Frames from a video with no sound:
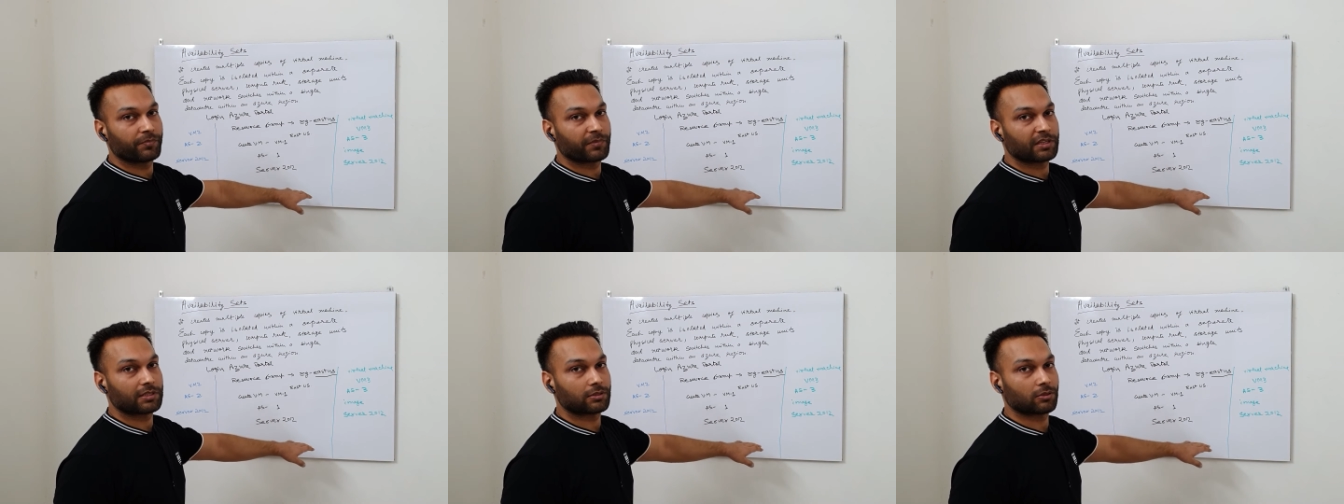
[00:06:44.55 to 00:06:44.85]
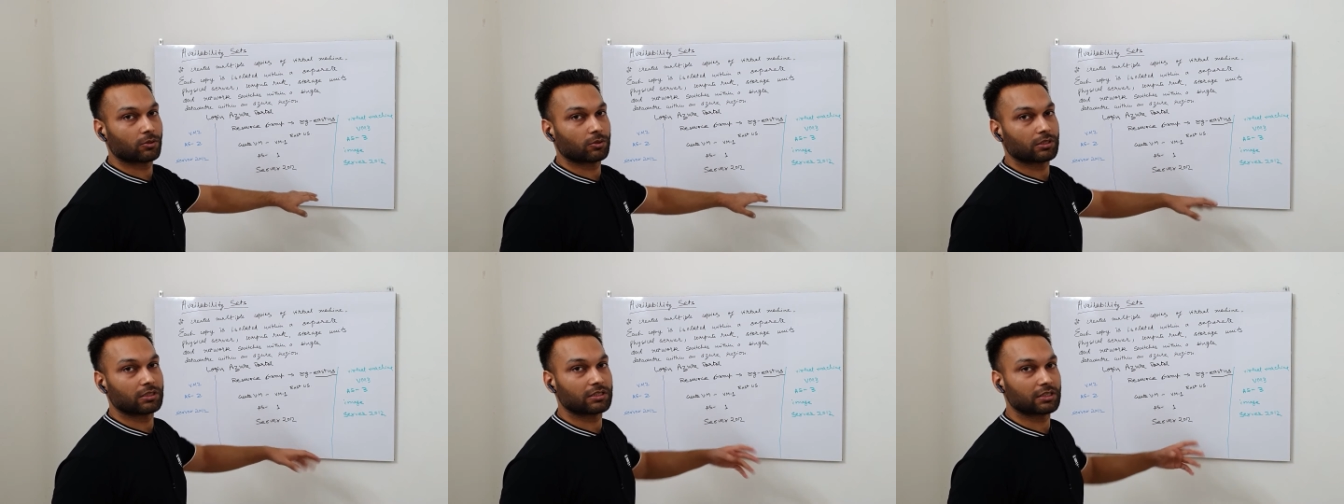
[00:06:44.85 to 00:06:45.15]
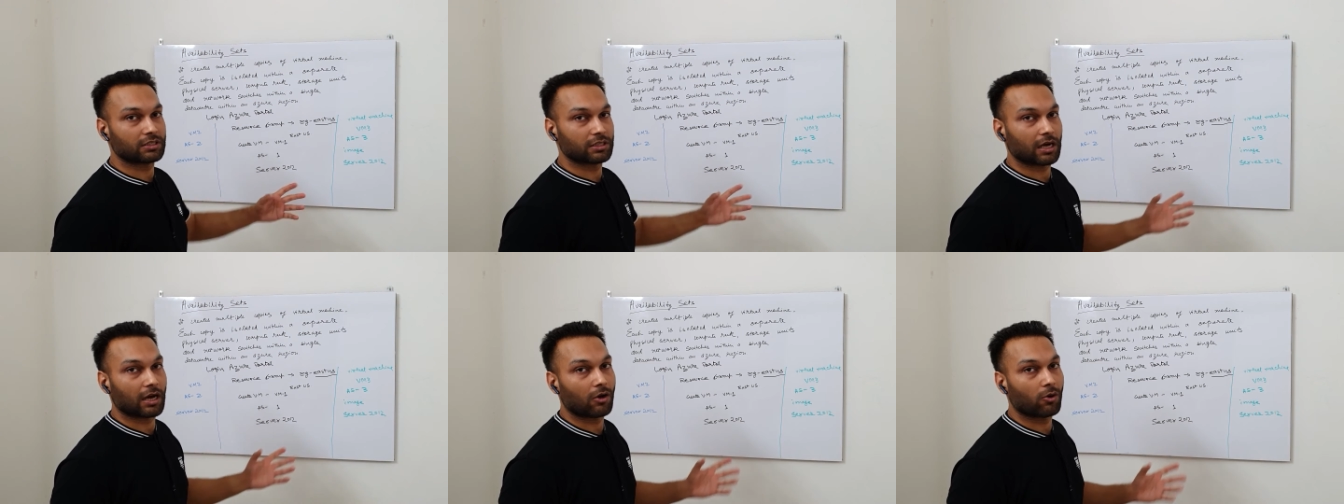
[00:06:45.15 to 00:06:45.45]
So this
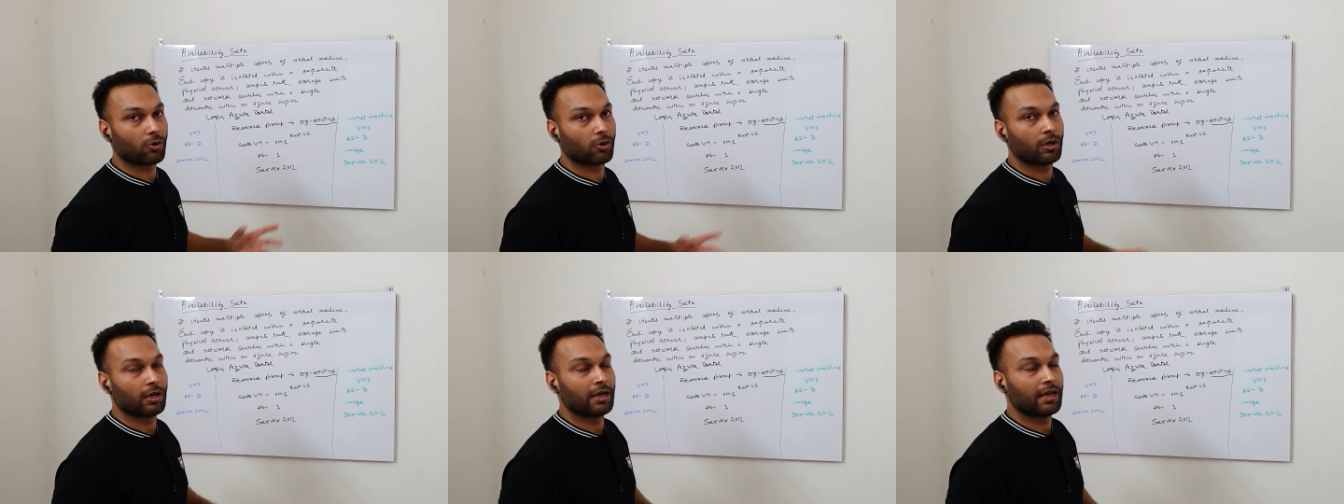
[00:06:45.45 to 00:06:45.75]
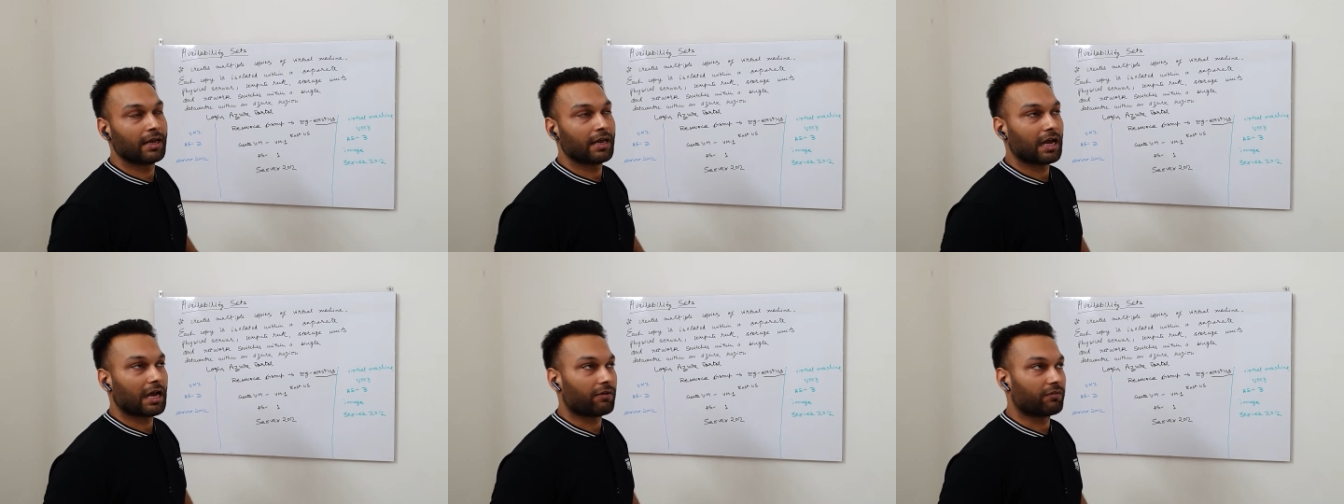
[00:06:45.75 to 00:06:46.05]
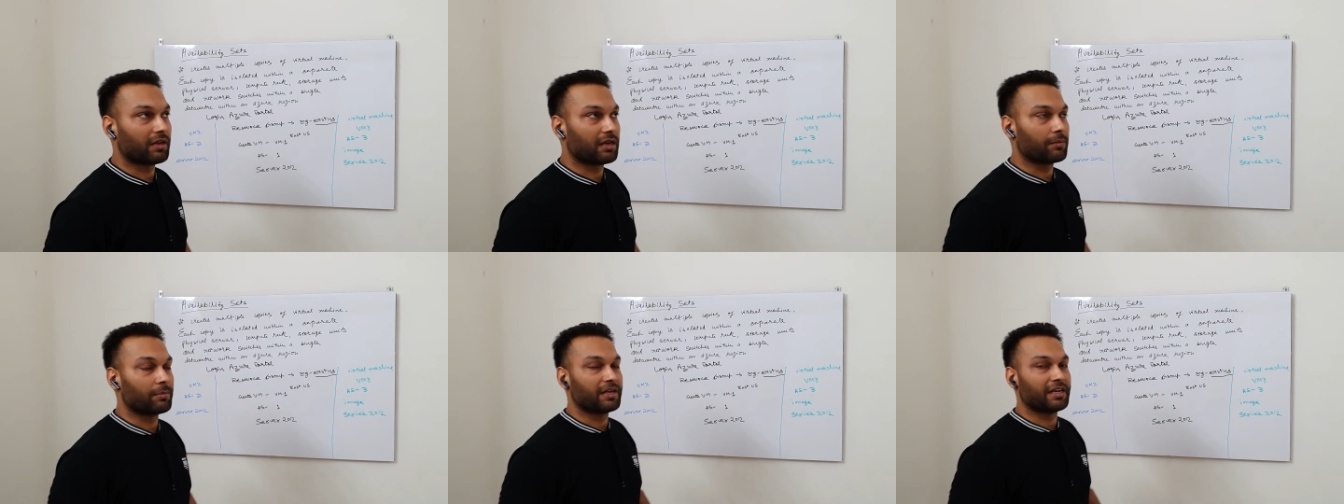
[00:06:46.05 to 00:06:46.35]
is how
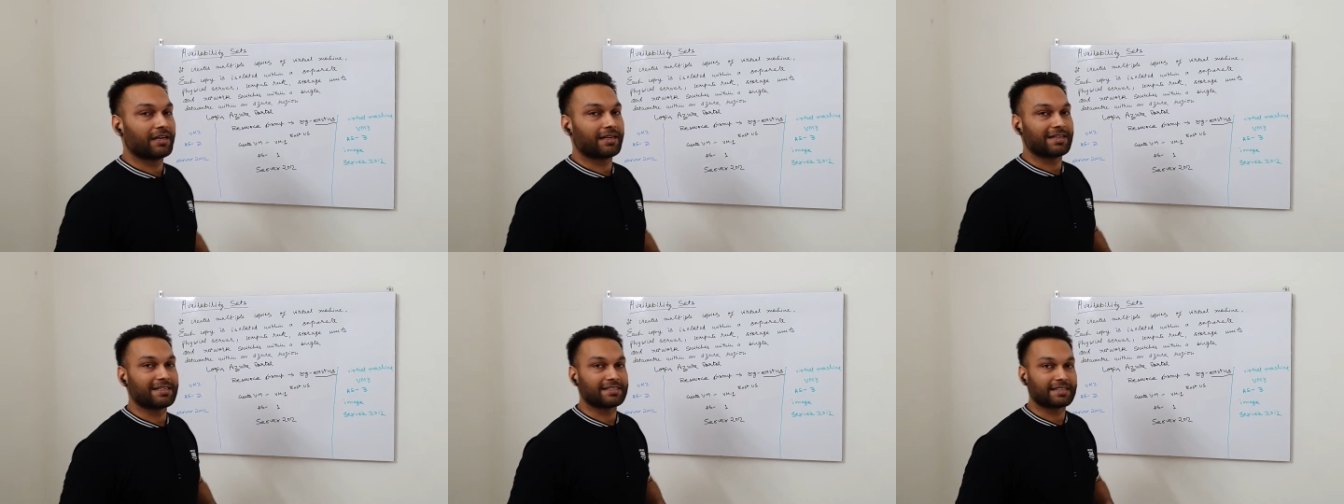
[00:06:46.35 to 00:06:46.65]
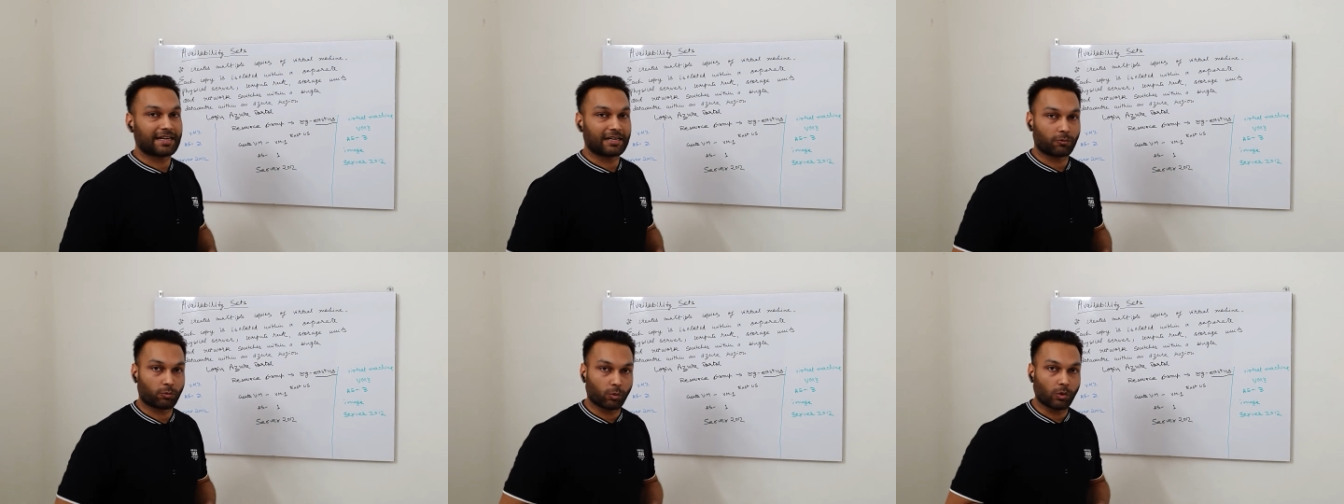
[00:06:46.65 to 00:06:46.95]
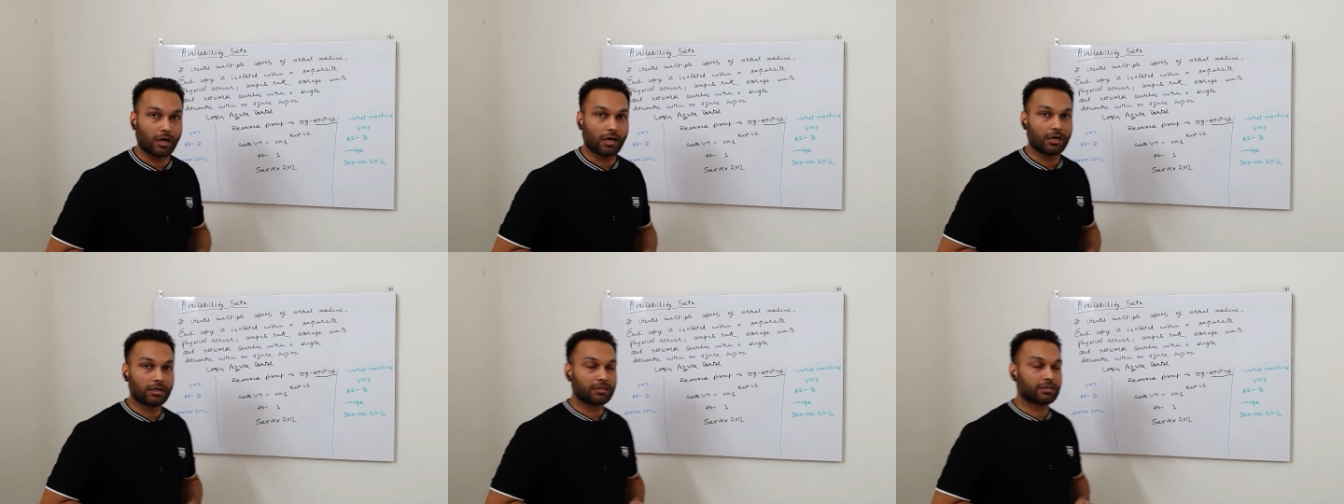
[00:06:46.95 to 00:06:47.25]
availability set
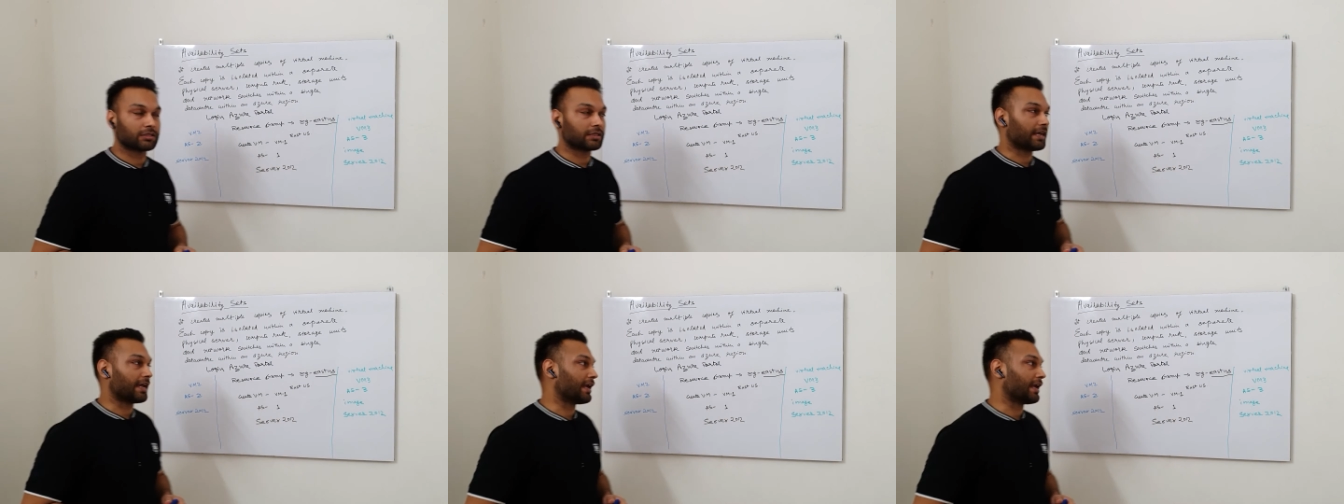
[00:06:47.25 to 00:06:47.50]
works,